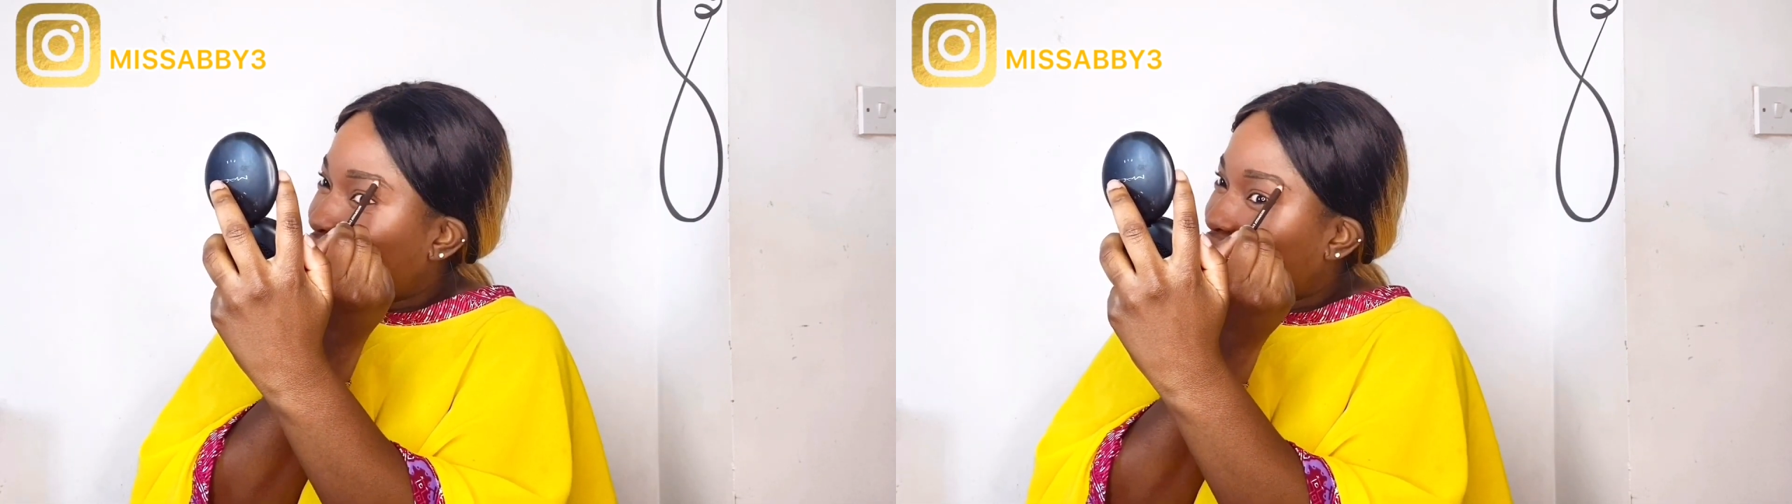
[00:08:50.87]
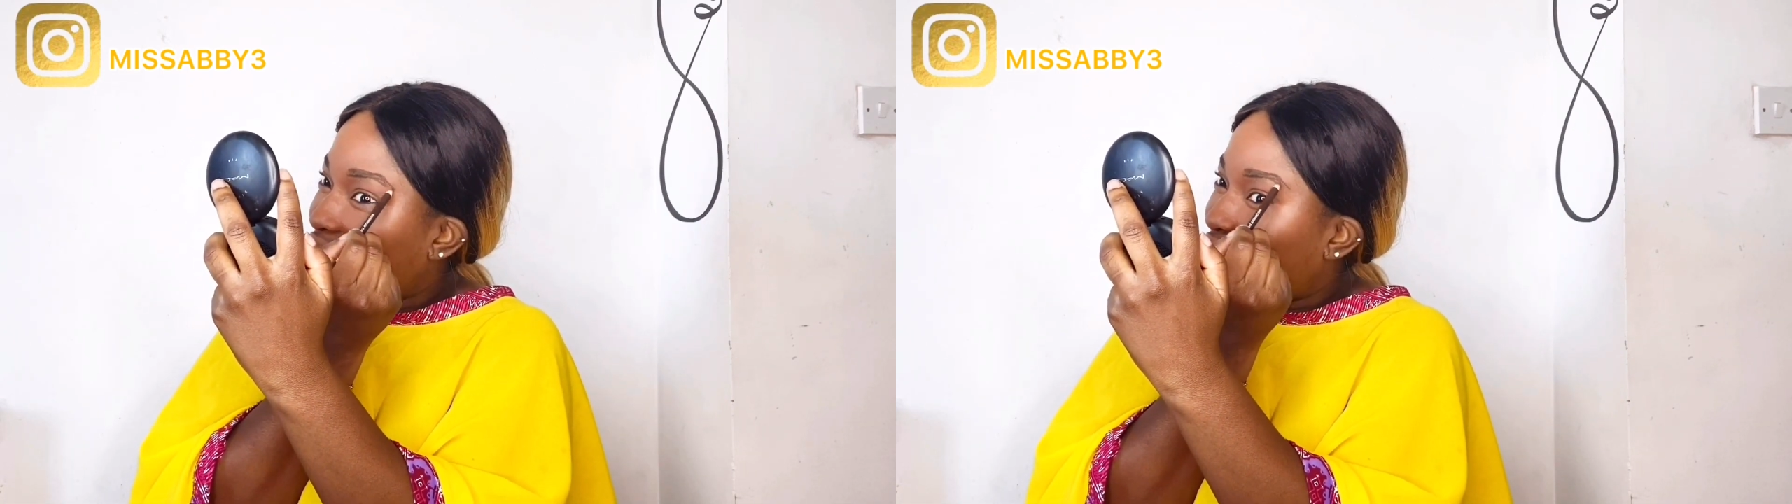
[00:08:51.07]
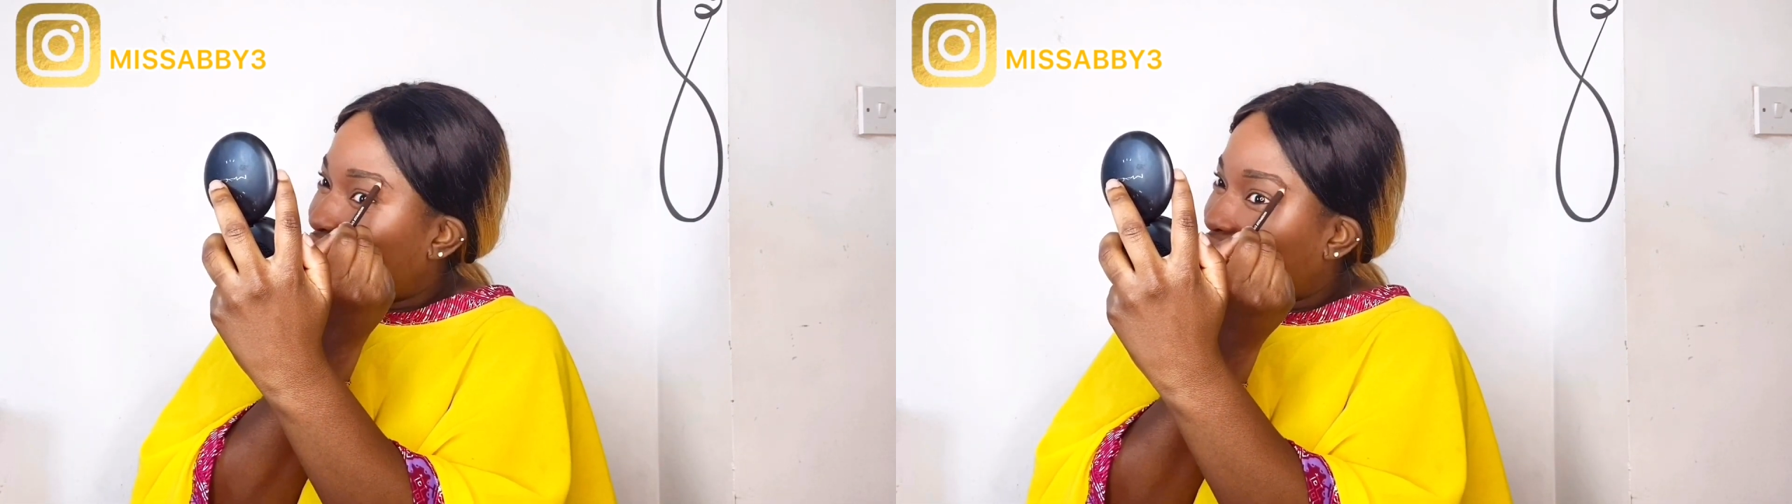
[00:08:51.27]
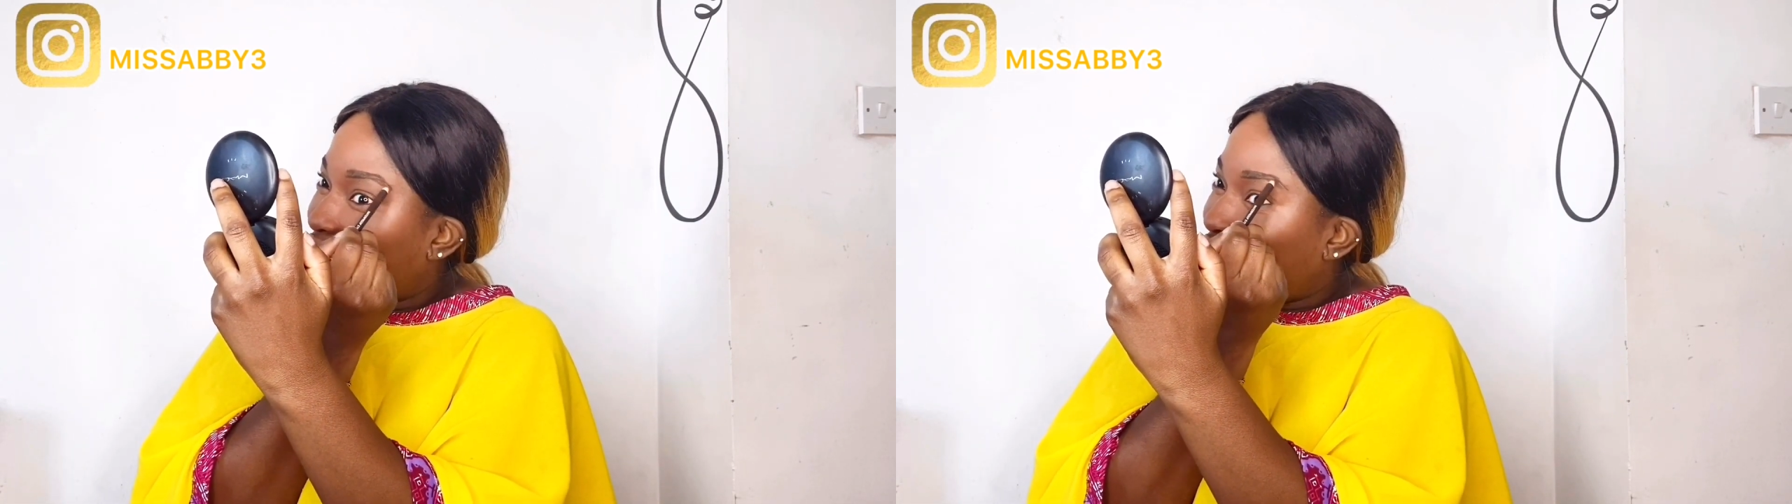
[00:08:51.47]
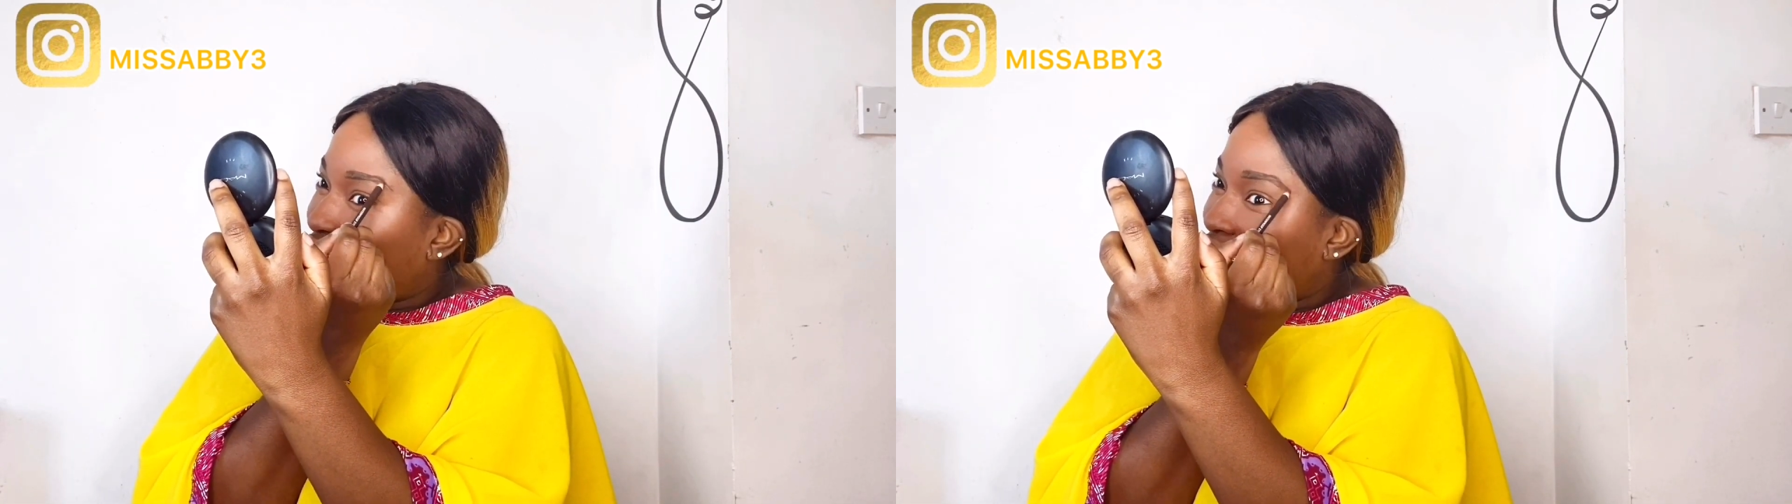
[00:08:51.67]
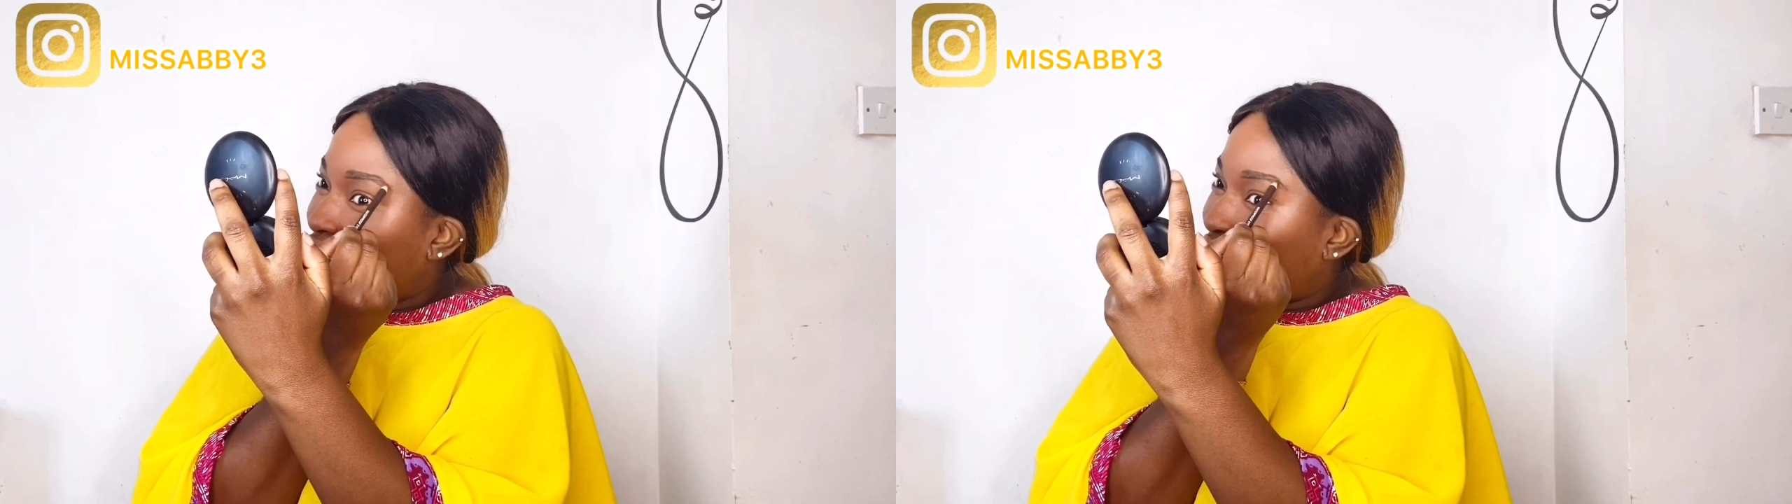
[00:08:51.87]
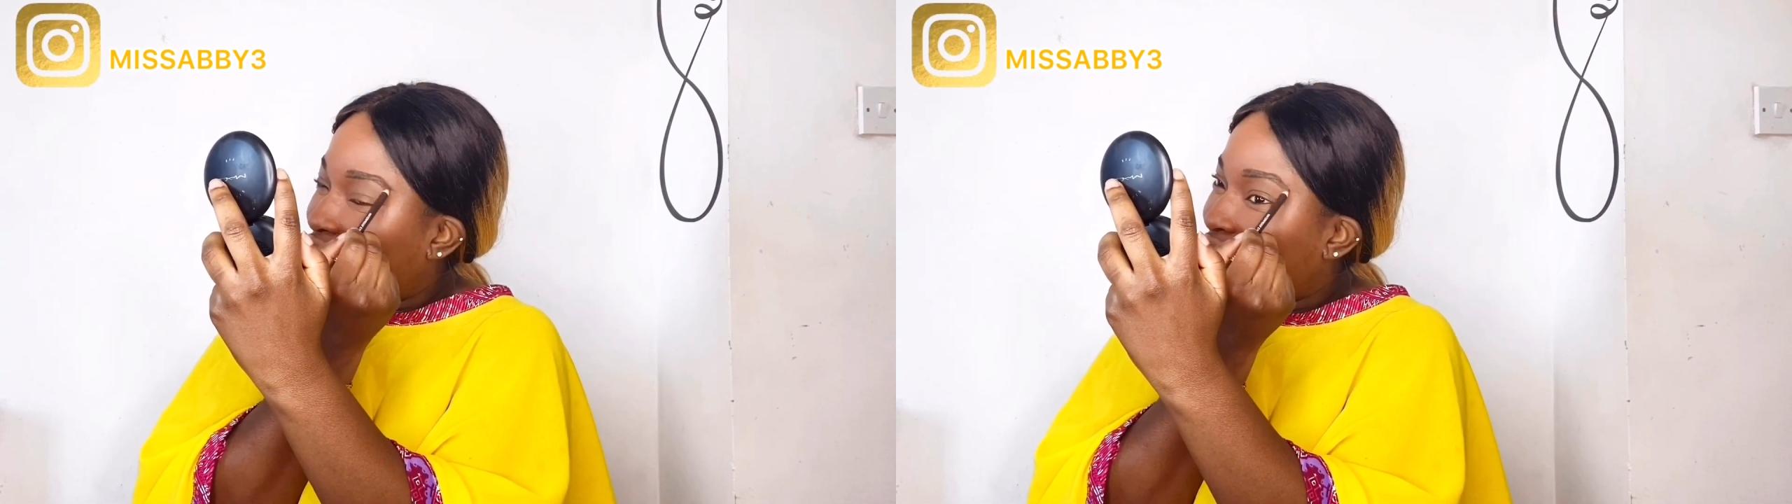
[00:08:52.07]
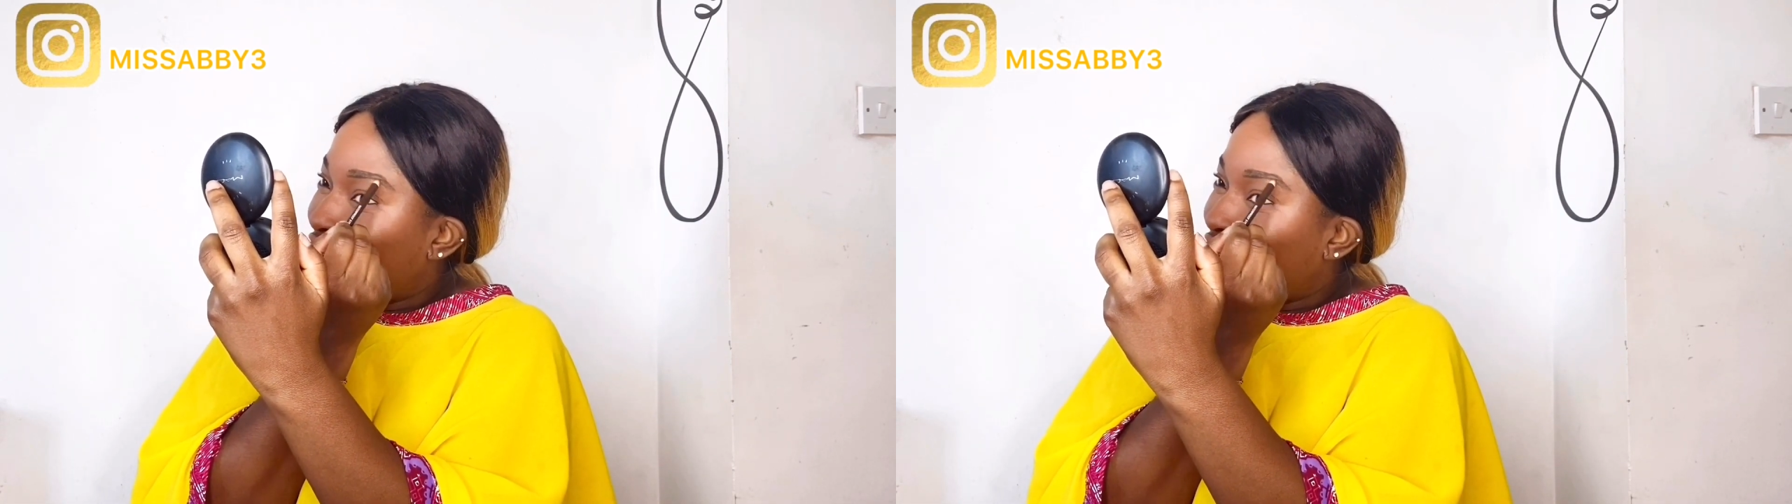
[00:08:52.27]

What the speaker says: now.